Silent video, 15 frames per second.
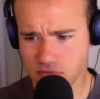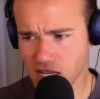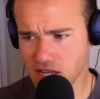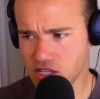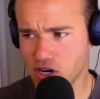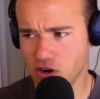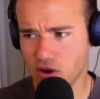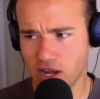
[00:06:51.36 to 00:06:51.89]

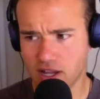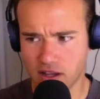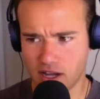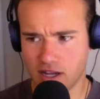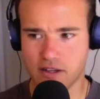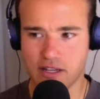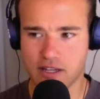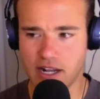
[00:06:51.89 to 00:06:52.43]

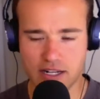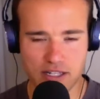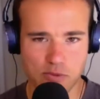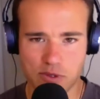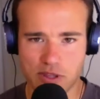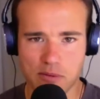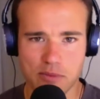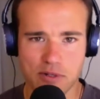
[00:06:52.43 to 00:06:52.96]
I connected
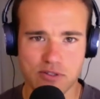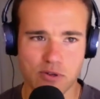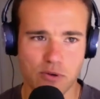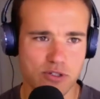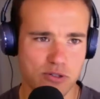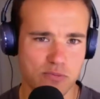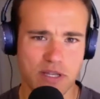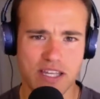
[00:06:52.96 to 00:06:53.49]
with them on
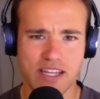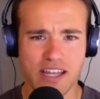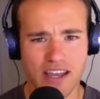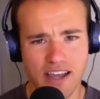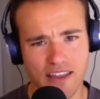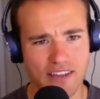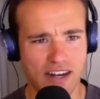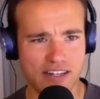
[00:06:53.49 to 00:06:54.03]
social
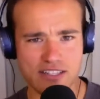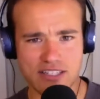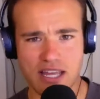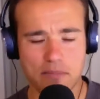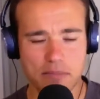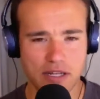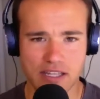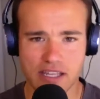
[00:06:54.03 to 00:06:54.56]
media, and then I just
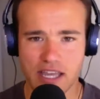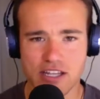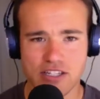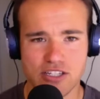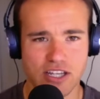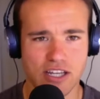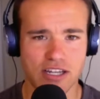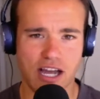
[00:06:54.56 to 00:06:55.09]
kept
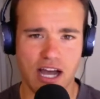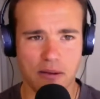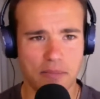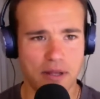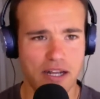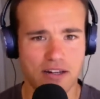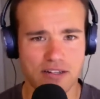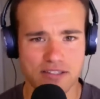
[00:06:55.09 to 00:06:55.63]
engaging and
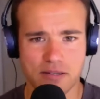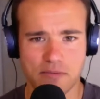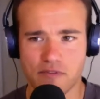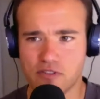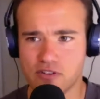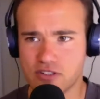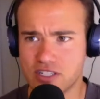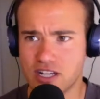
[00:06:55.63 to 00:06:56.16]
commenting on some of
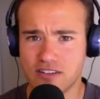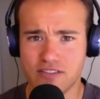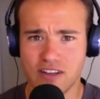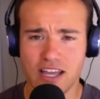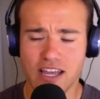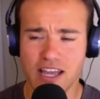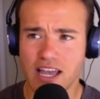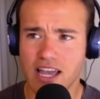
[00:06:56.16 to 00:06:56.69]
their stuff.
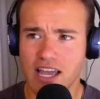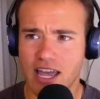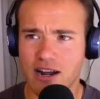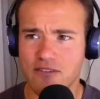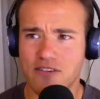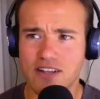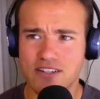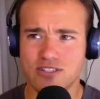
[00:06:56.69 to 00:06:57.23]
And
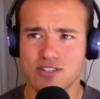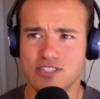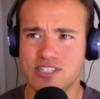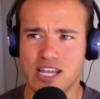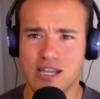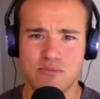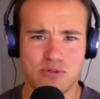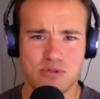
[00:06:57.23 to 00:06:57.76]
eventually
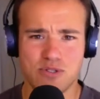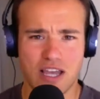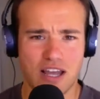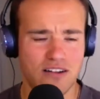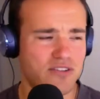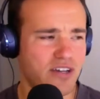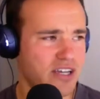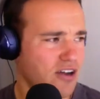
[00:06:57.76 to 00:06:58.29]
James was kind
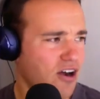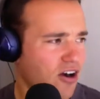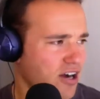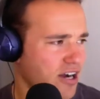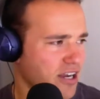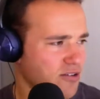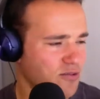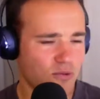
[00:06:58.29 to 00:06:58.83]
of like, all
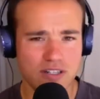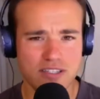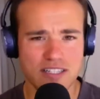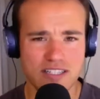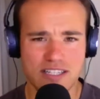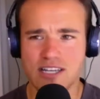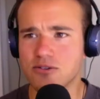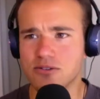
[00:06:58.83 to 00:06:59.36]
right, what's the
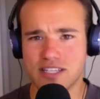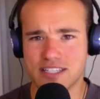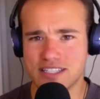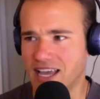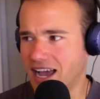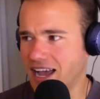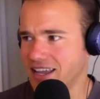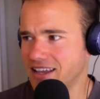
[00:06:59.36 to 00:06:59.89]
deal with this
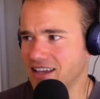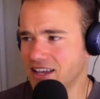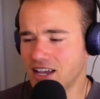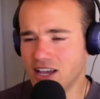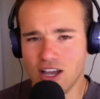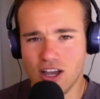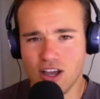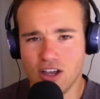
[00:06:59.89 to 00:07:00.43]
guy?
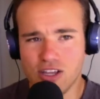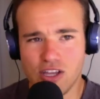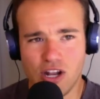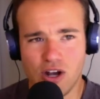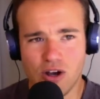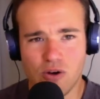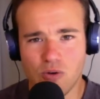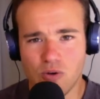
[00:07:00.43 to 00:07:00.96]

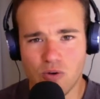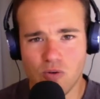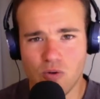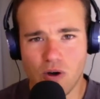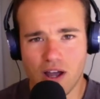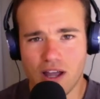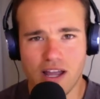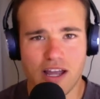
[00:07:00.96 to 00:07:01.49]

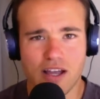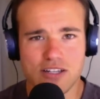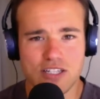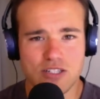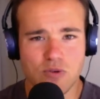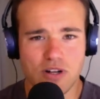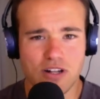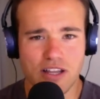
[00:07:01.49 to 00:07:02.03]
I
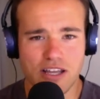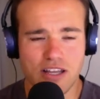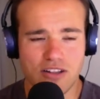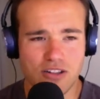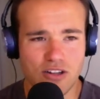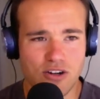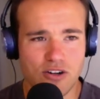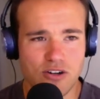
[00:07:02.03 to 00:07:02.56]
just want to like
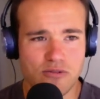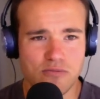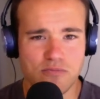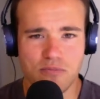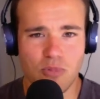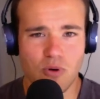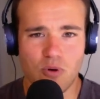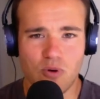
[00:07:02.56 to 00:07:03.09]
learn
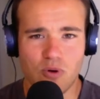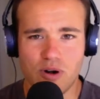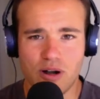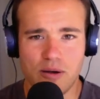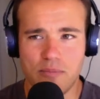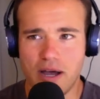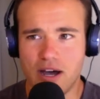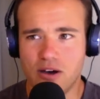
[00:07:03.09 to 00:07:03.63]
more
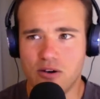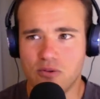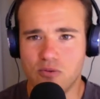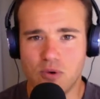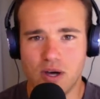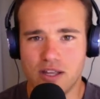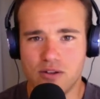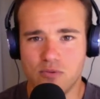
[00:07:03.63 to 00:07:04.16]
about
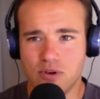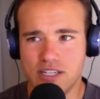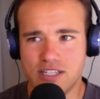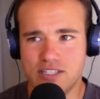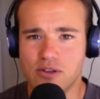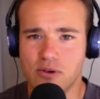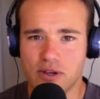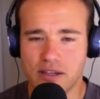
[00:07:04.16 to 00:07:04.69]
what
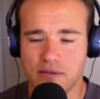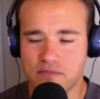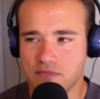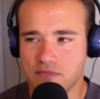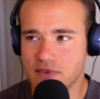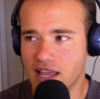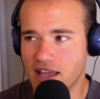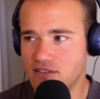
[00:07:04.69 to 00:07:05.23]
he's doing.
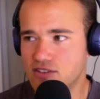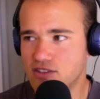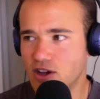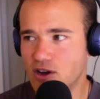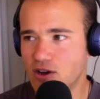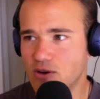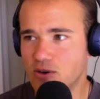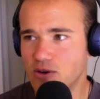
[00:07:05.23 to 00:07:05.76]
And
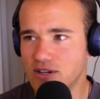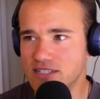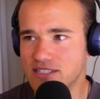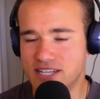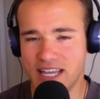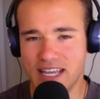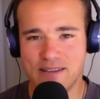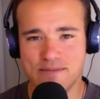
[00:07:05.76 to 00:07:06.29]
so
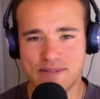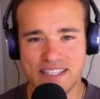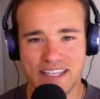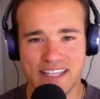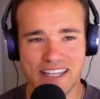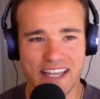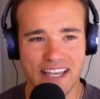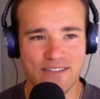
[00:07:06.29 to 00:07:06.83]
James
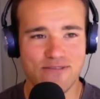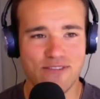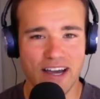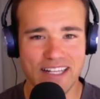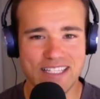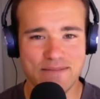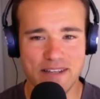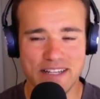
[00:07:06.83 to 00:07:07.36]

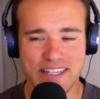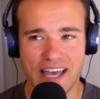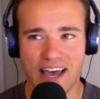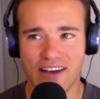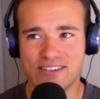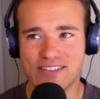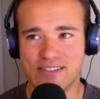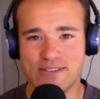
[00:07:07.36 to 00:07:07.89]
invites me
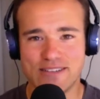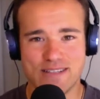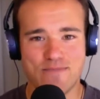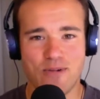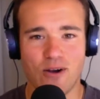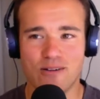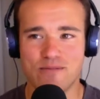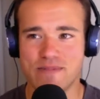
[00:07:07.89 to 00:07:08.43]
down to his
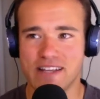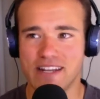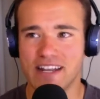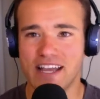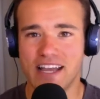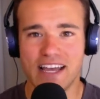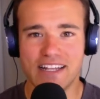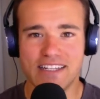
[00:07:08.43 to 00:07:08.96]
apartment
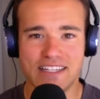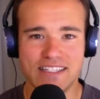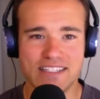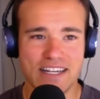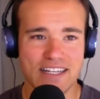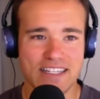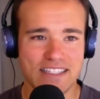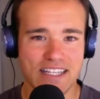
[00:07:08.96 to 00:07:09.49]
to
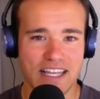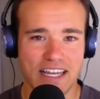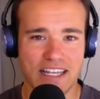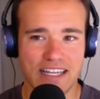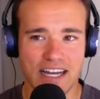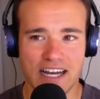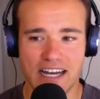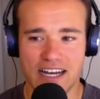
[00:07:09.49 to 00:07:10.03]
just
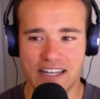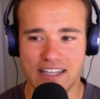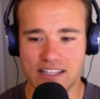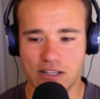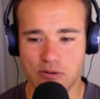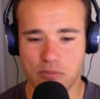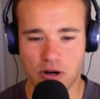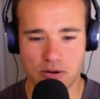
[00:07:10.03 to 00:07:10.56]
like
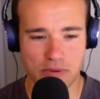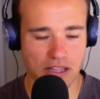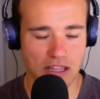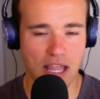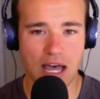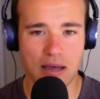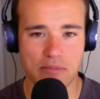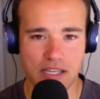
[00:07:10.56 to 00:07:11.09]
apartment
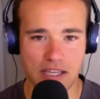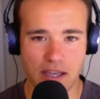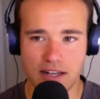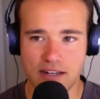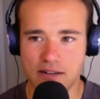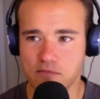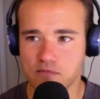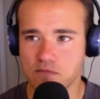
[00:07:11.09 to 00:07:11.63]
lobby,
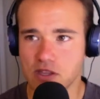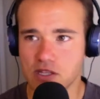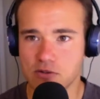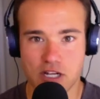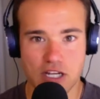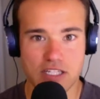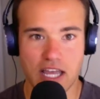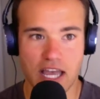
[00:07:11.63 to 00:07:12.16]
and we
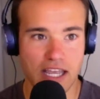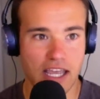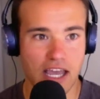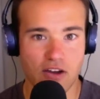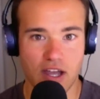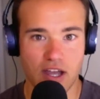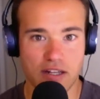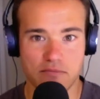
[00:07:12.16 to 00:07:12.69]
just hang
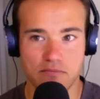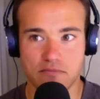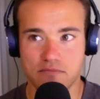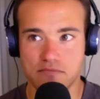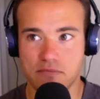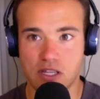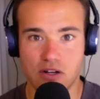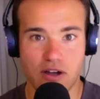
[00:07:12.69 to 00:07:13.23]
out and
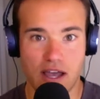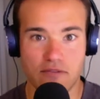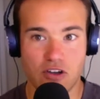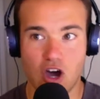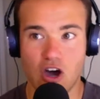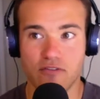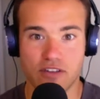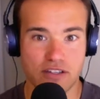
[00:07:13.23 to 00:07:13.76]
have
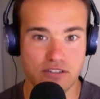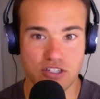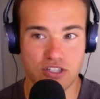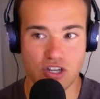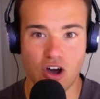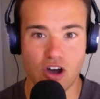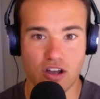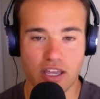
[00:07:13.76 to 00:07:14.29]
coffee and just
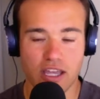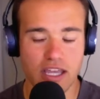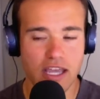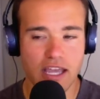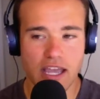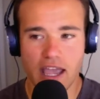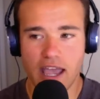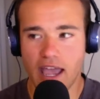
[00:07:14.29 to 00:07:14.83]
talk.
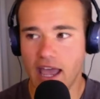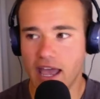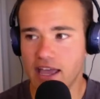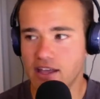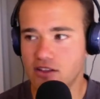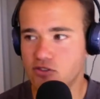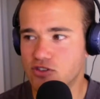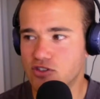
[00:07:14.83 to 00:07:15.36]

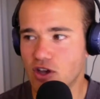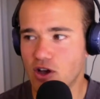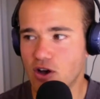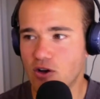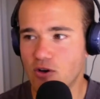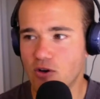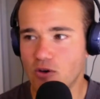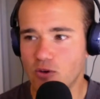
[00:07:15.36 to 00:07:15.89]
And
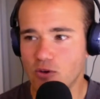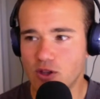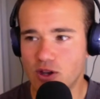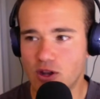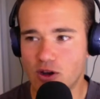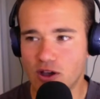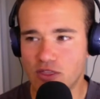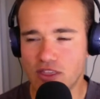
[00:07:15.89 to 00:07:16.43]
so,
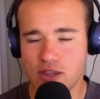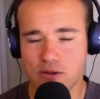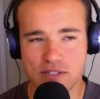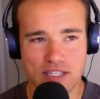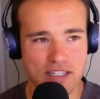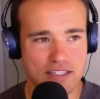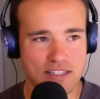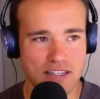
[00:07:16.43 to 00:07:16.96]
I think it was
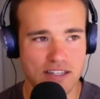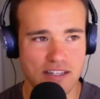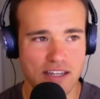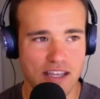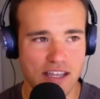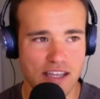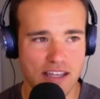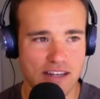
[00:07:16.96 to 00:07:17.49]
like a
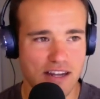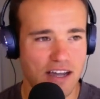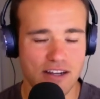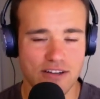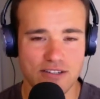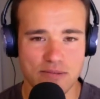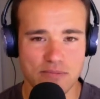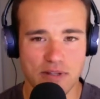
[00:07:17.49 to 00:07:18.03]
Sunday night
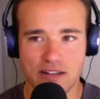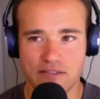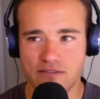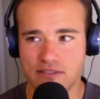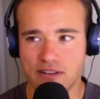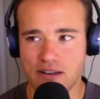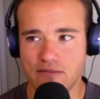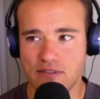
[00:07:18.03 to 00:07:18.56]
or
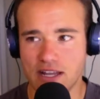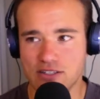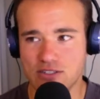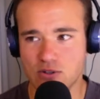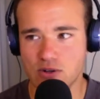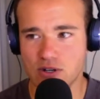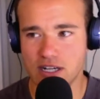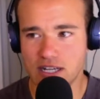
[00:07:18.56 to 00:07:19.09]
something of that
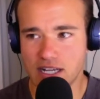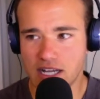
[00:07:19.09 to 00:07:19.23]
sort.